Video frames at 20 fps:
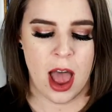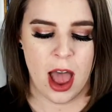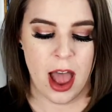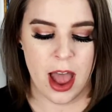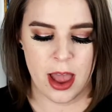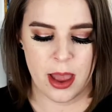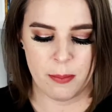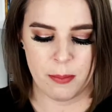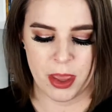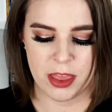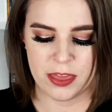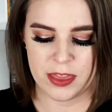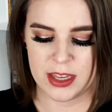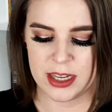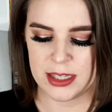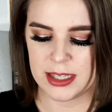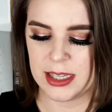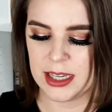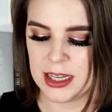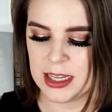Um,
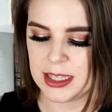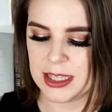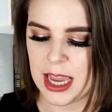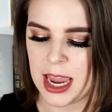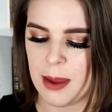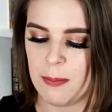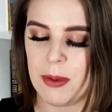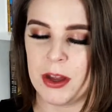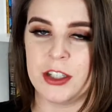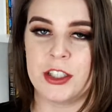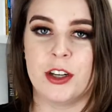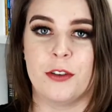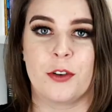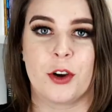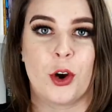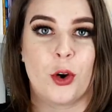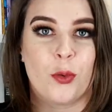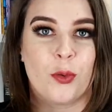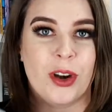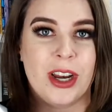this is a bunch of
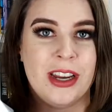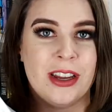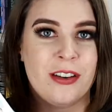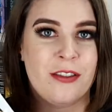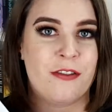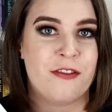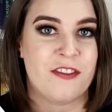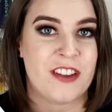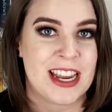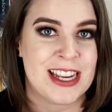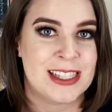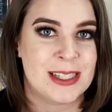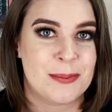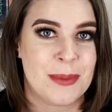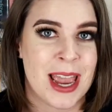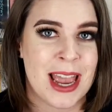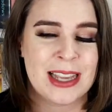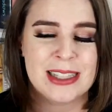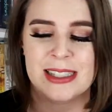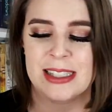Korean face
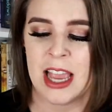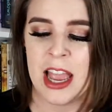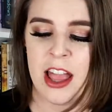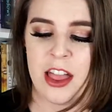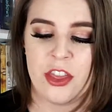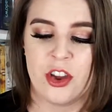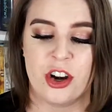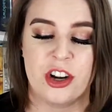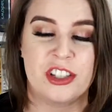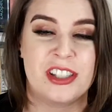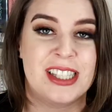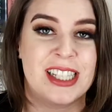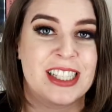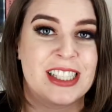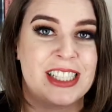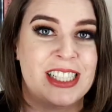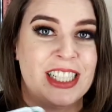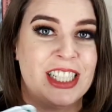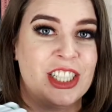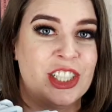masks. There are
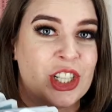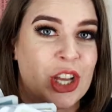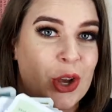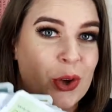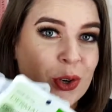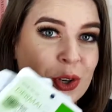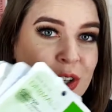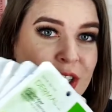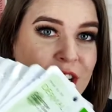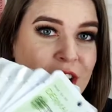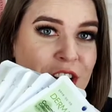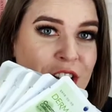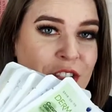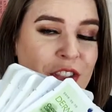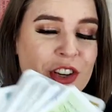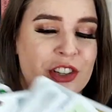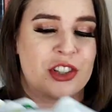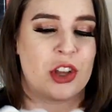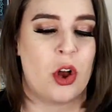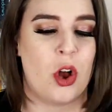16 total here.
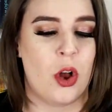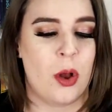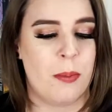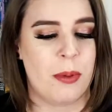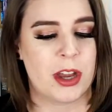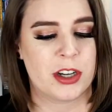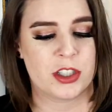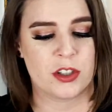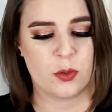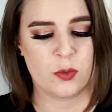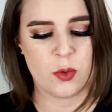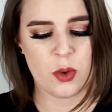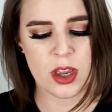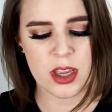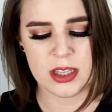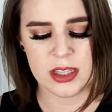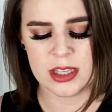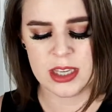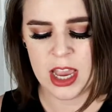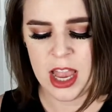There's a whole bunch of
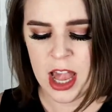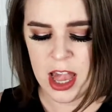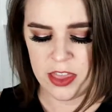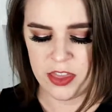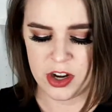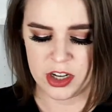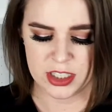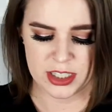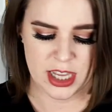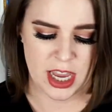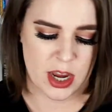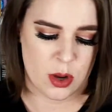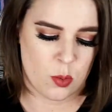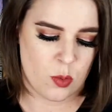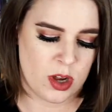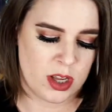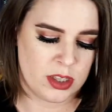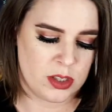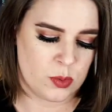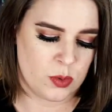ones. There's like
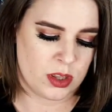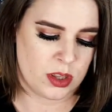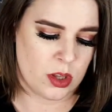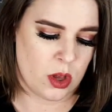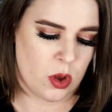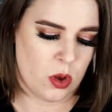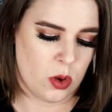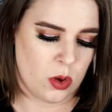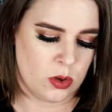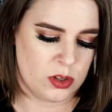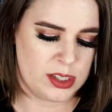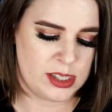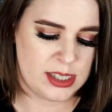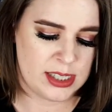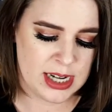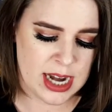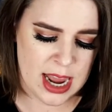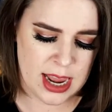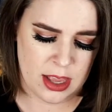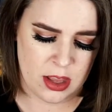ones with the whole
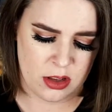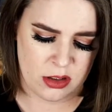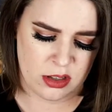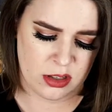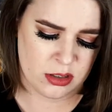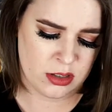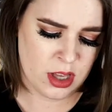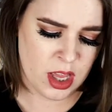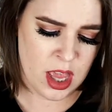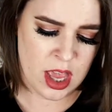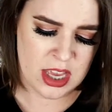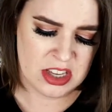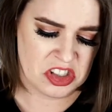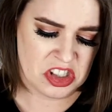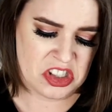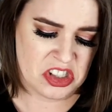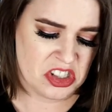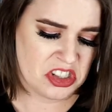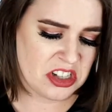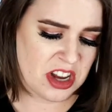snail
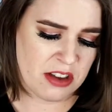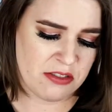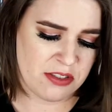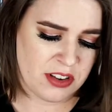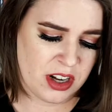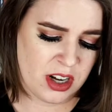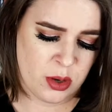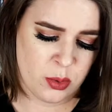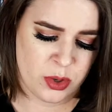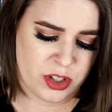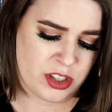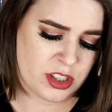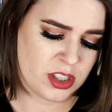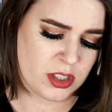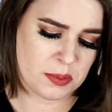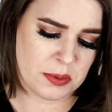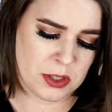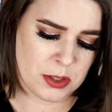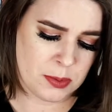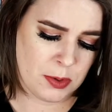stuff in it, which
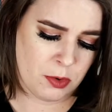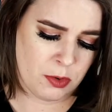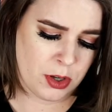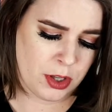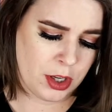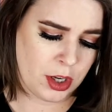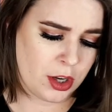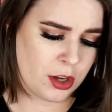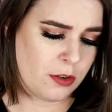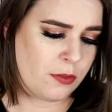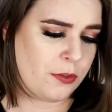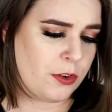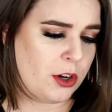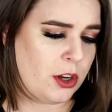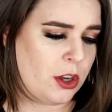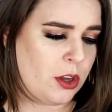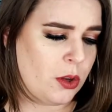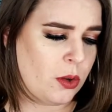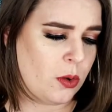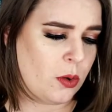is supposed to be really good for
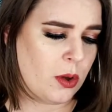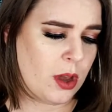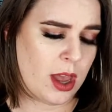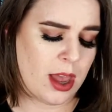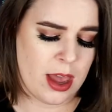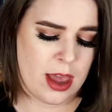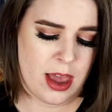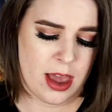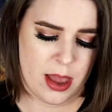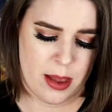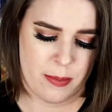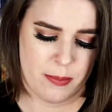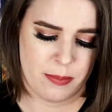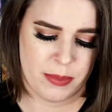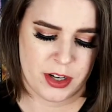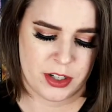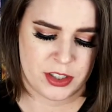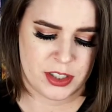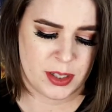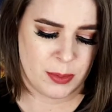you.
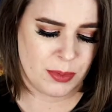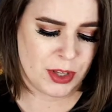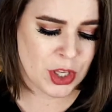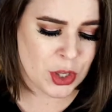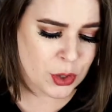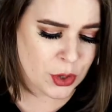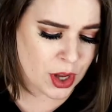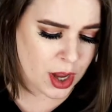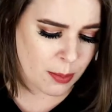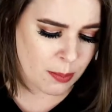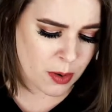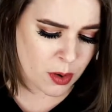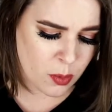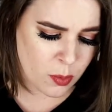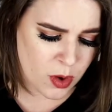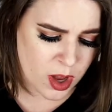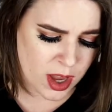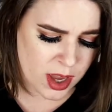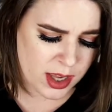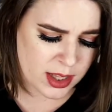Um, there's some
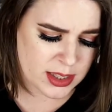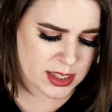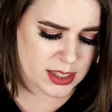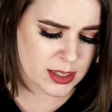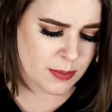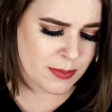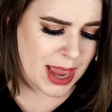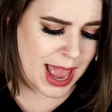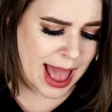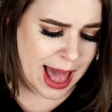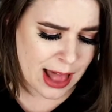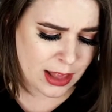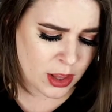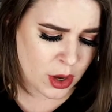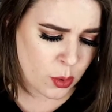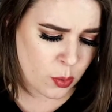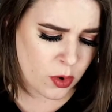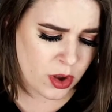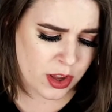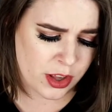cucumber ones, some
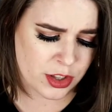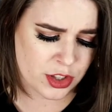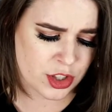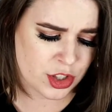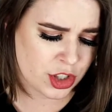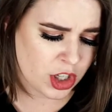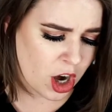aloe ones,